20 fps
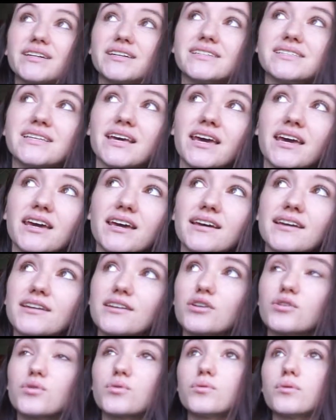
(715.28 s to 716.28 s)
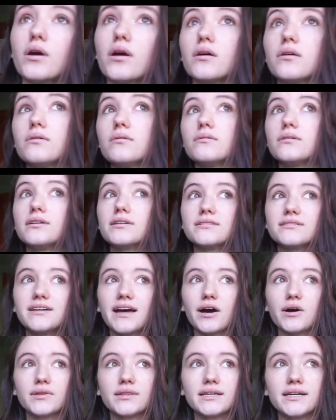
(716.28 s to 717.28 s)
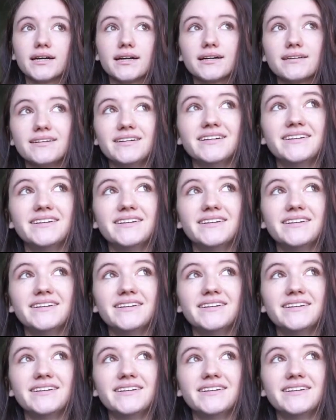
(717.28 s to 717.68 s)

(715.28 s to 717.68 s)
is a crow out there.